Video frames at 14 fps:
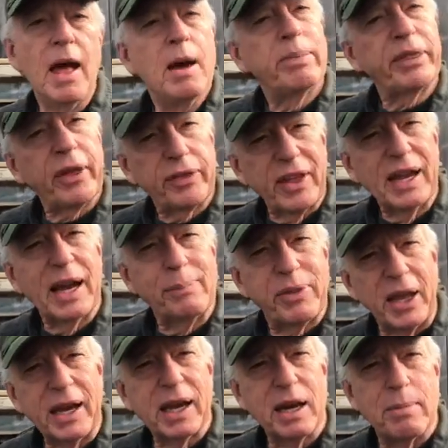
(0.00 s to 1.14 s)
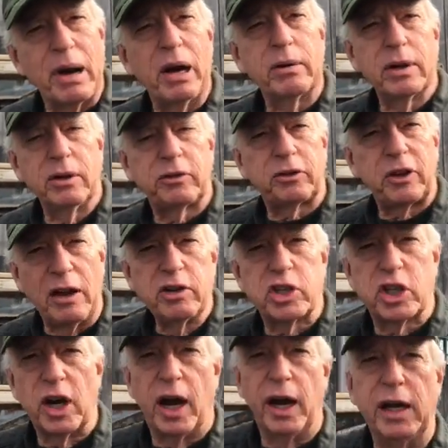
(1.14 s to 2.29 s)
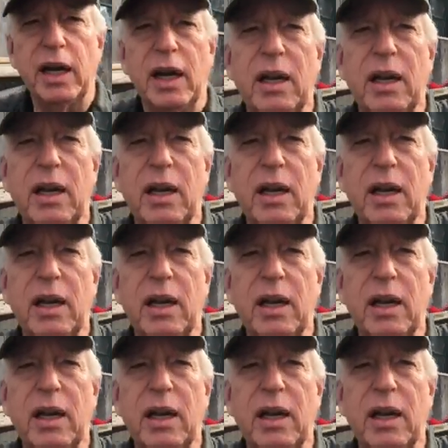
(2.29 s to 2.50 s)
But the thing I'm thinking about is sunshine.